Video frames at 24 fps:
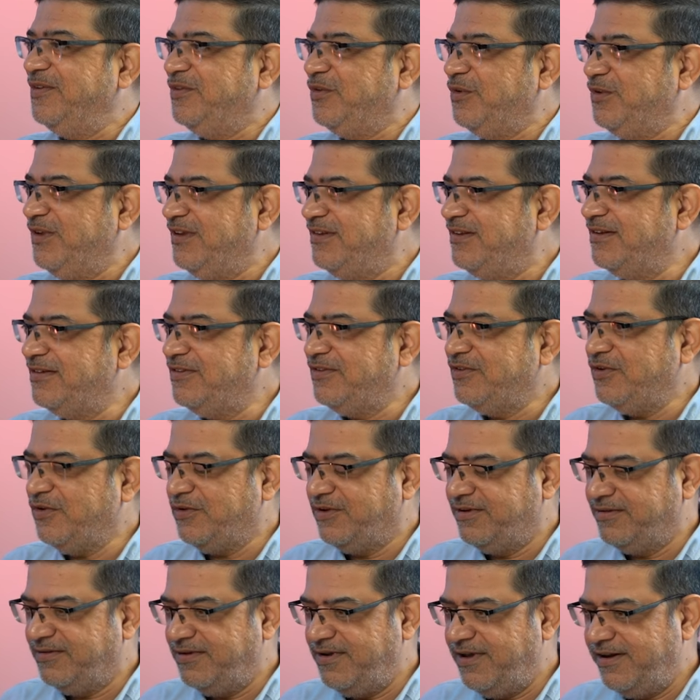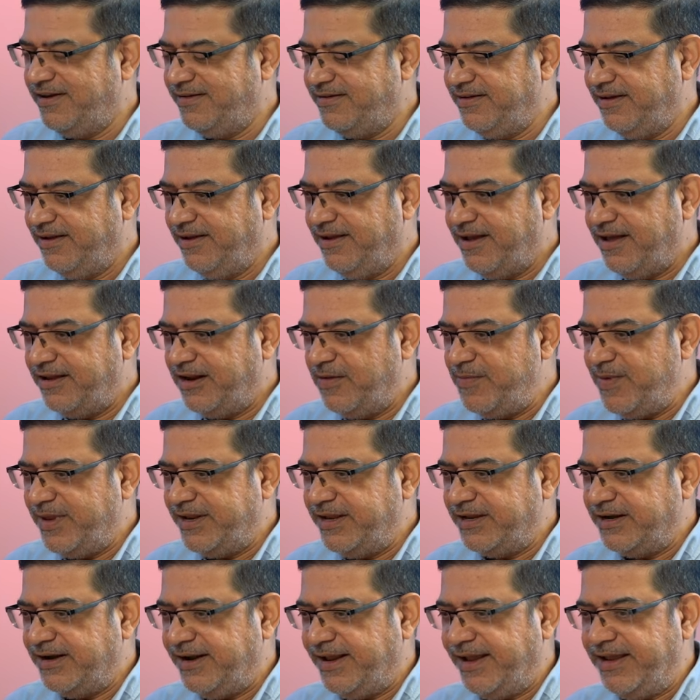so this is your
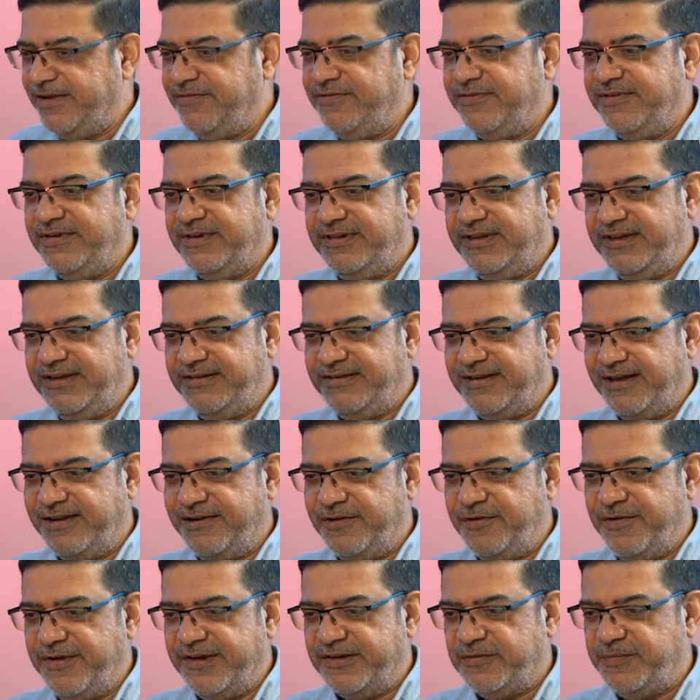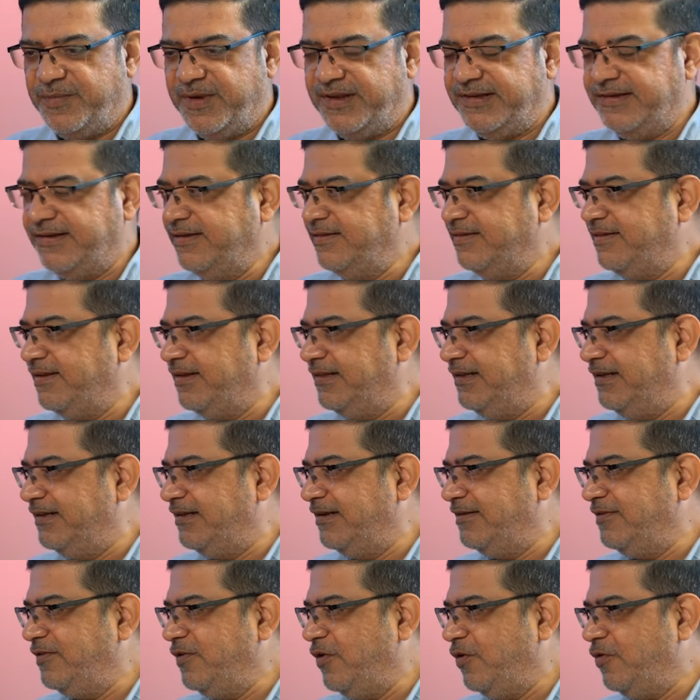remaining life. These are your expenses. This
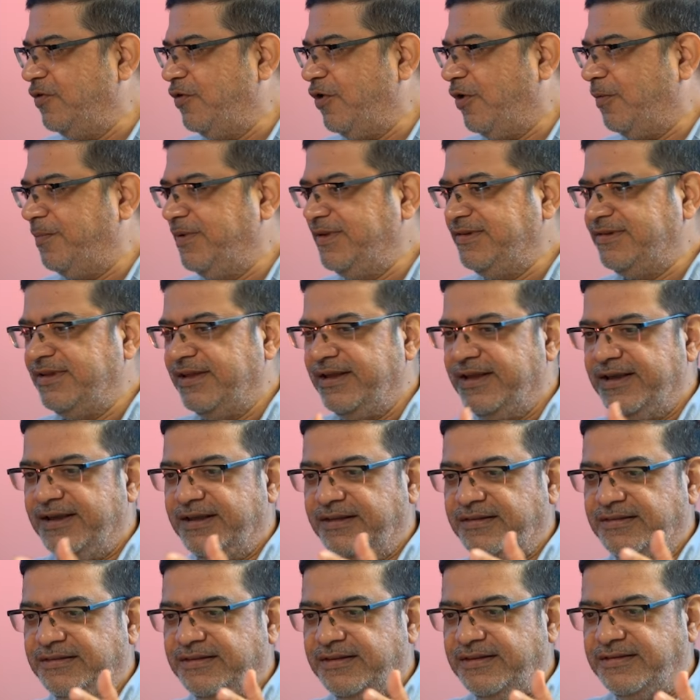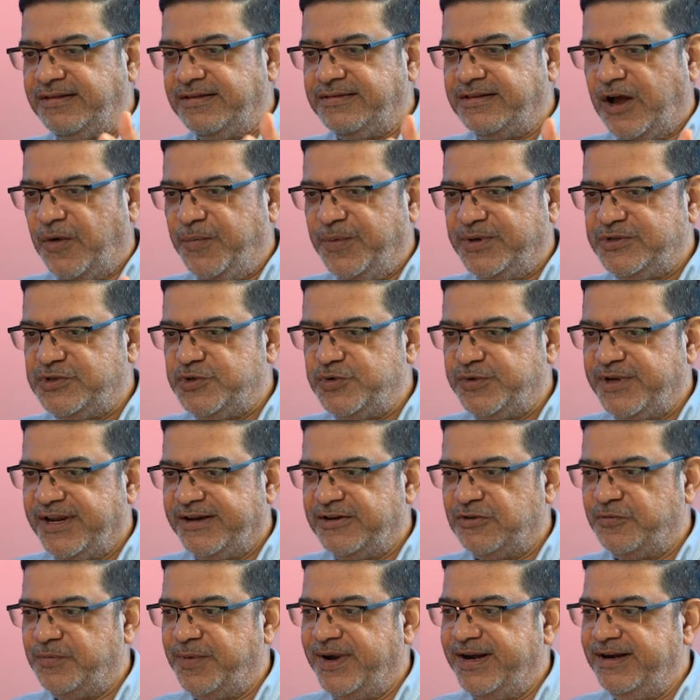is your corpus. This is how much you
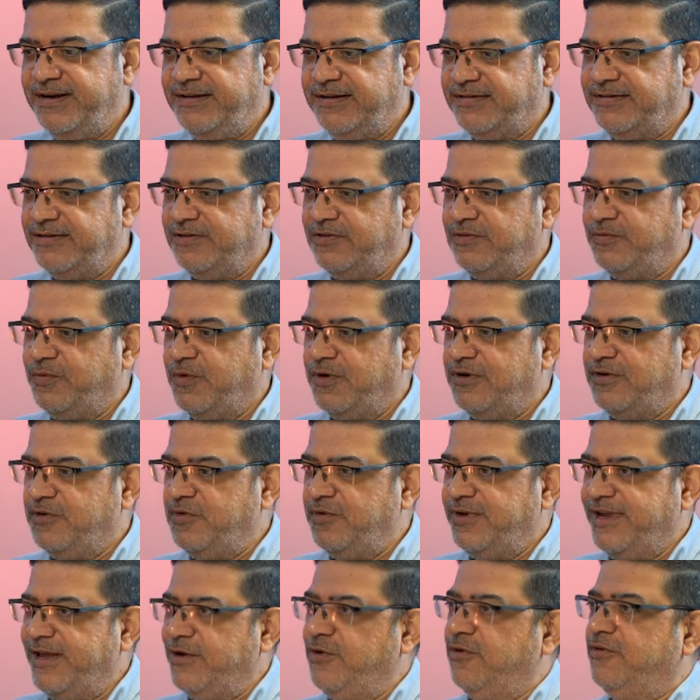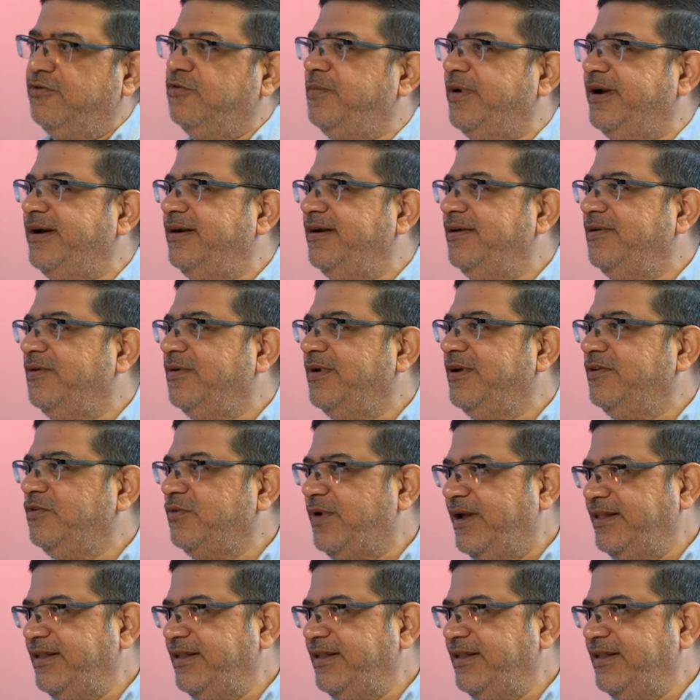can spend. This is what you cannot spend. Mm. Okay, so